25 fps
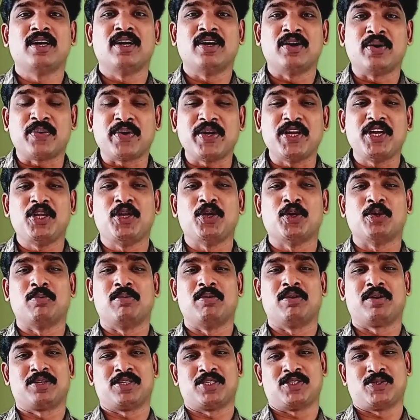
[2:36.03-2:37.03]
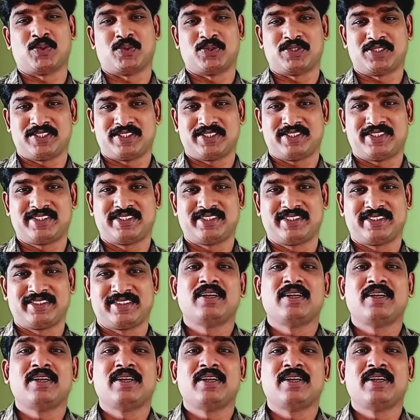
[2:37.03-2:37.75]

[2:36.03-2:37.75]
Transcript: renewable resources.